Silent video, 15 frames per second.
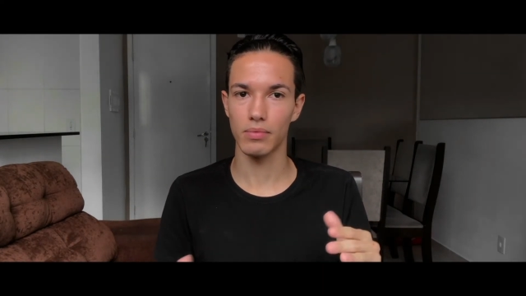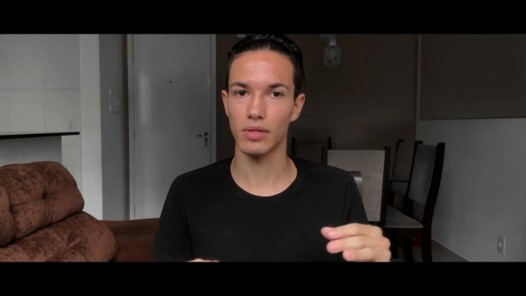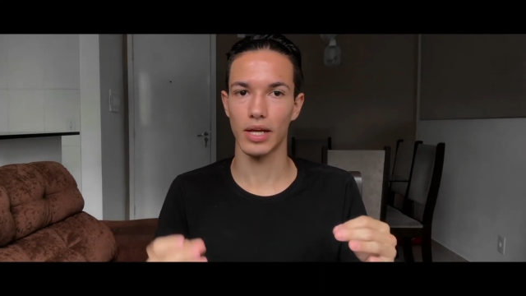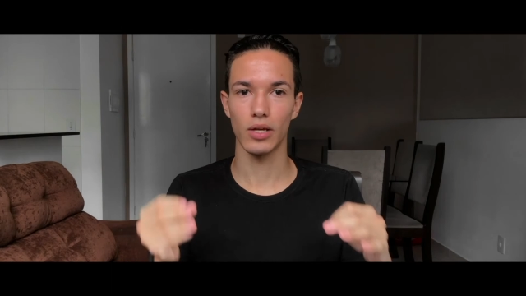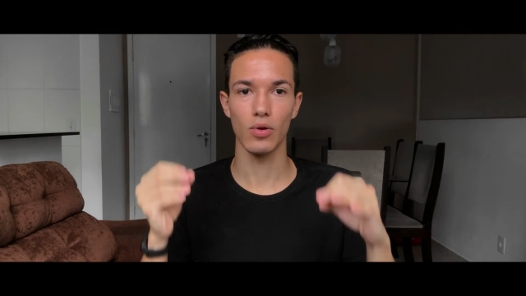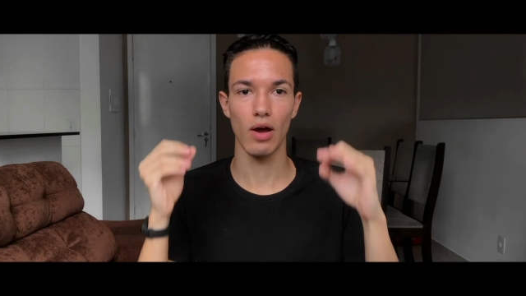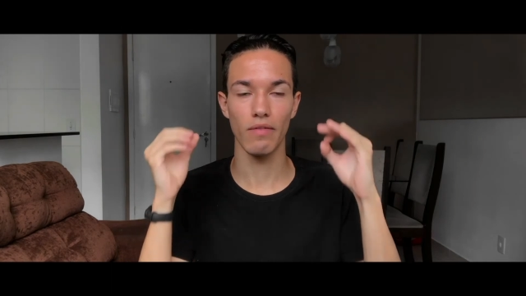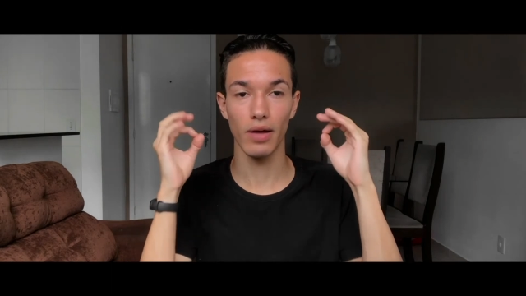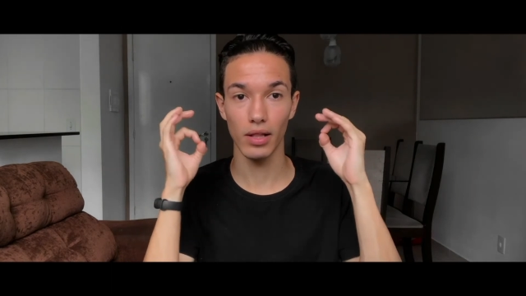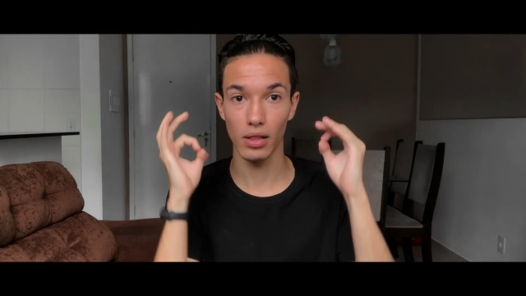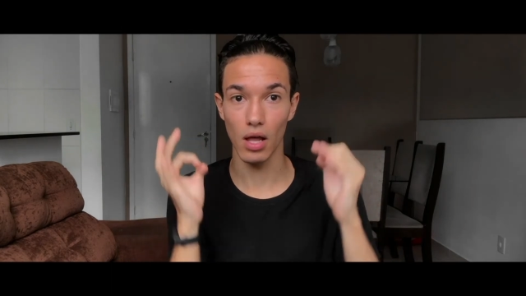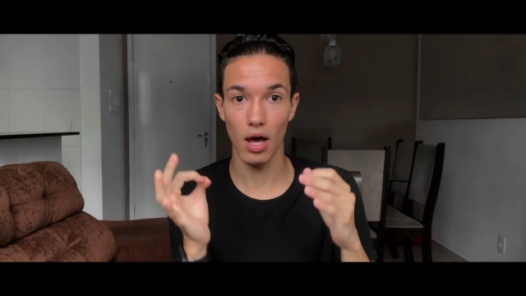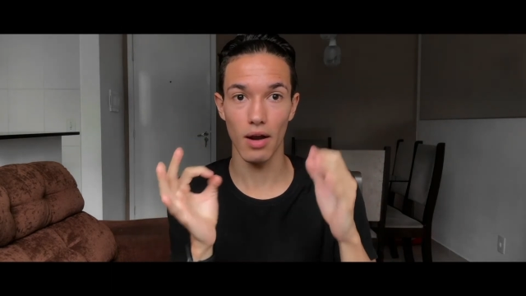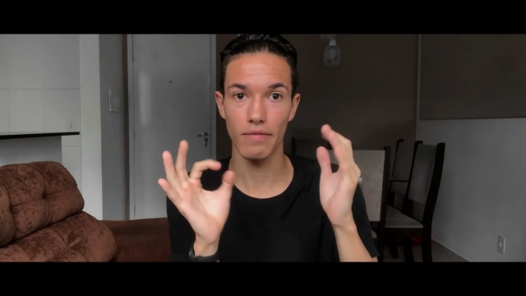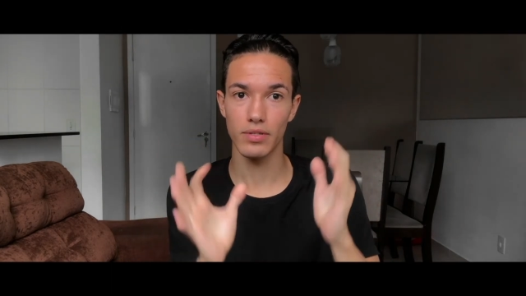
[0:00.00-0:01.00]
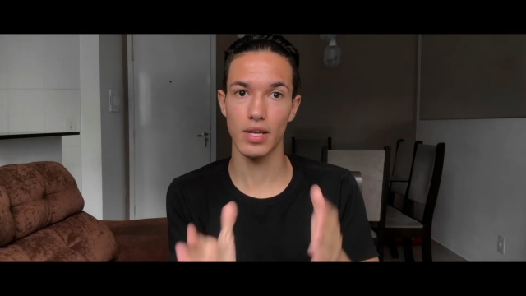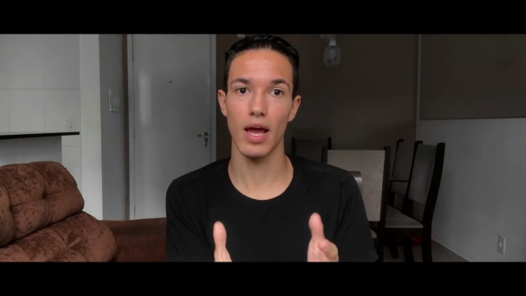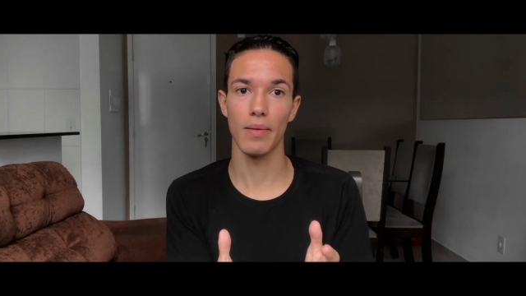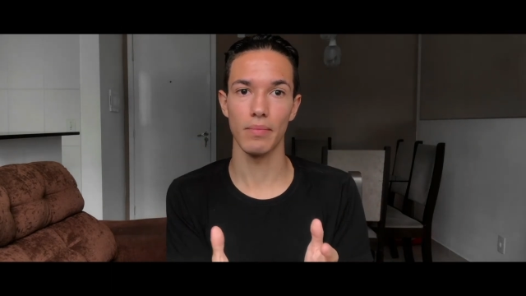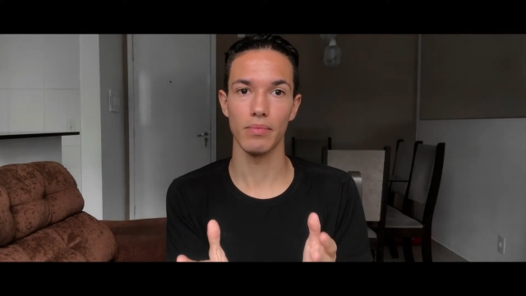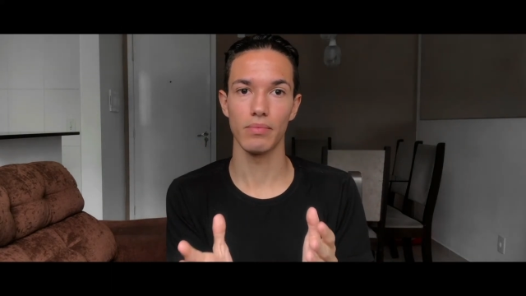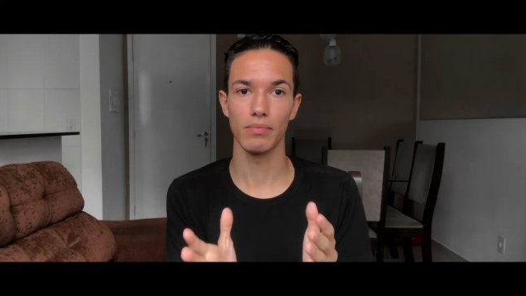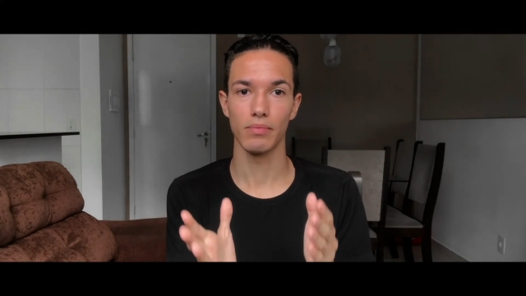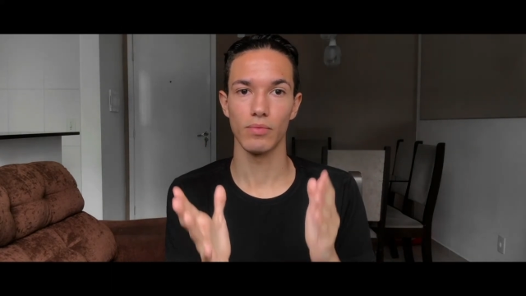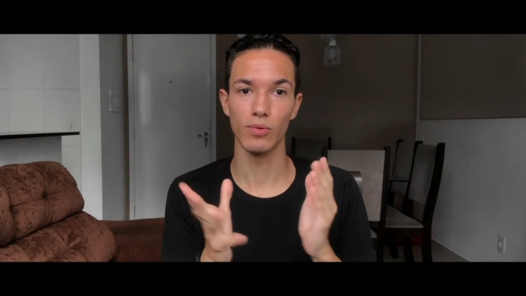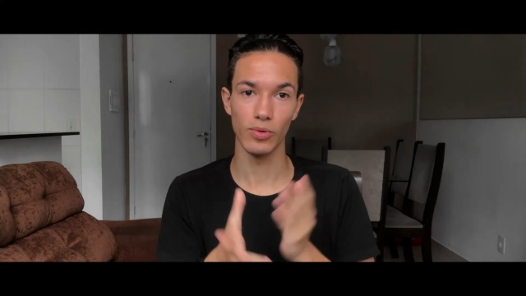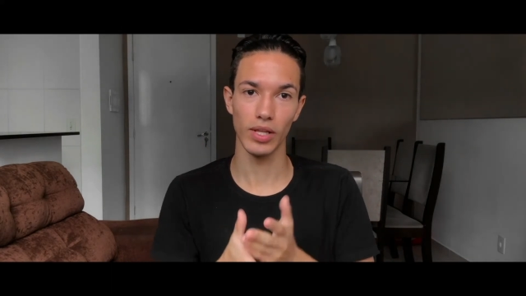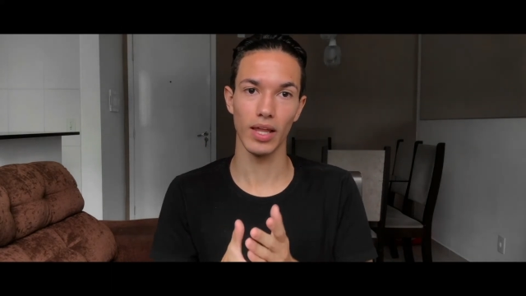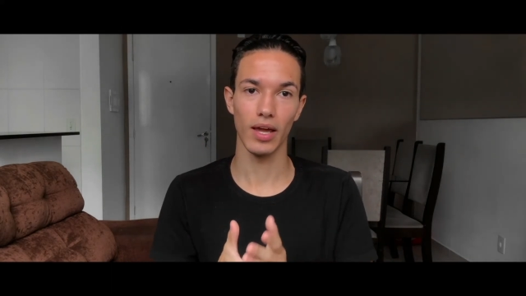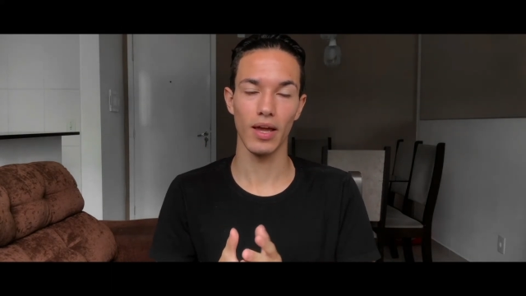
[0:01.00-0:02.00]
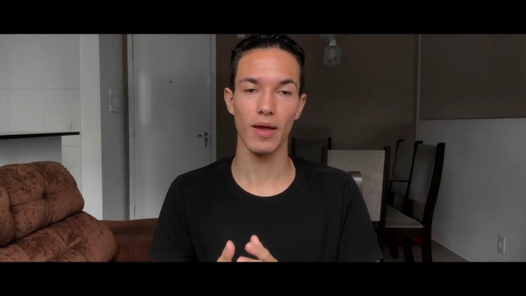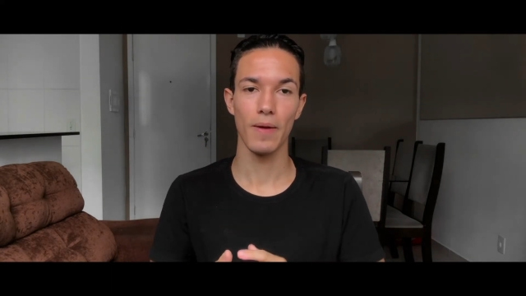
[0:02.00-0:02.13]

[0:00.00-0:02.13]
Like you have a lot of time, really.